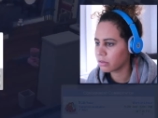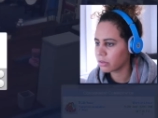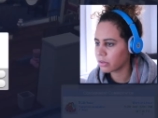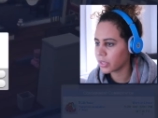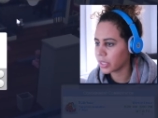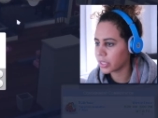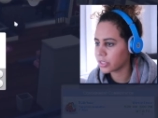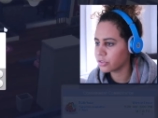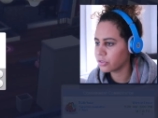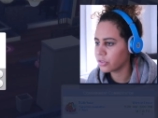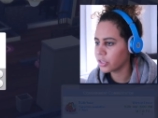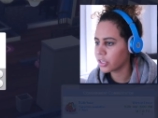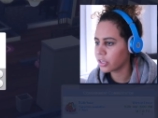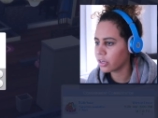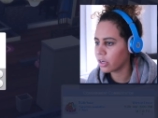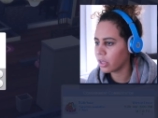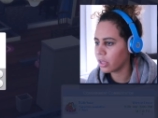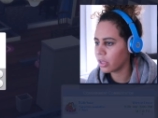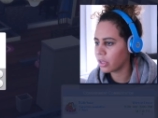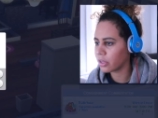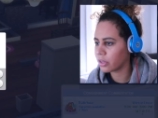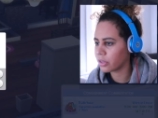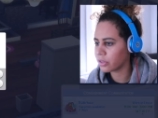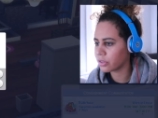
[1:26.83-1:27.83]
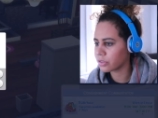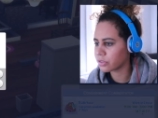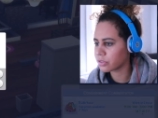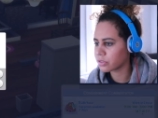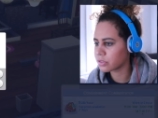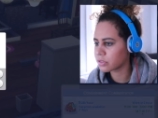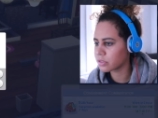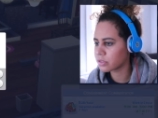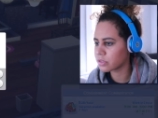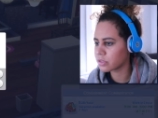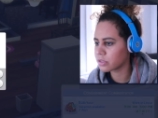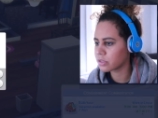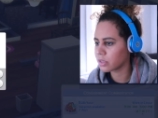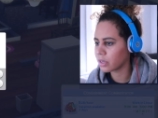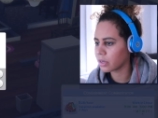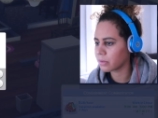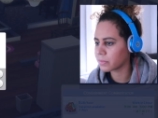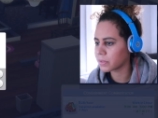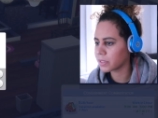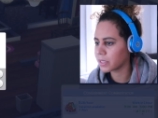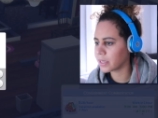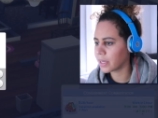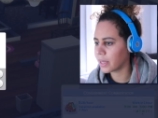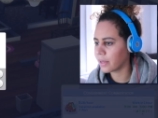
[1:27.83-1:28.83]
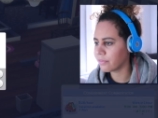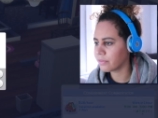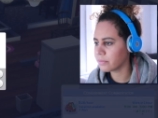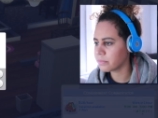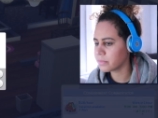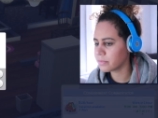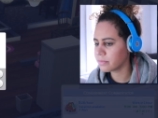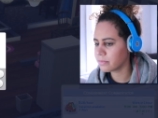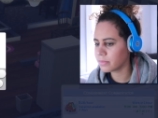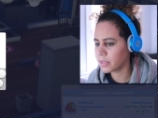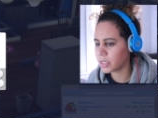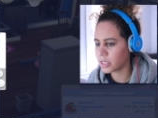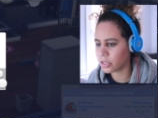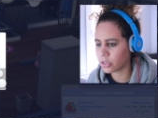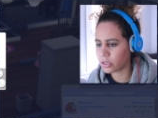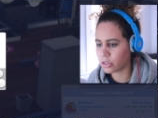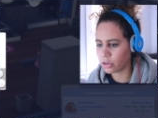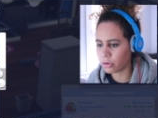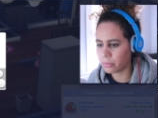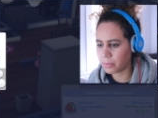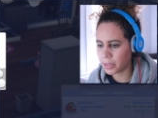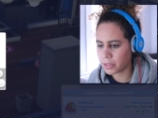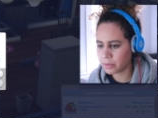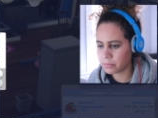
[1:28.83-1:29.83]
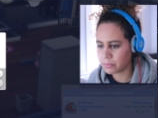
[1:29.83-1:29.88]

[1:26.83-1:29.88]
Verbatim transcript: Okay, Judy calls. I'm gonna have him go by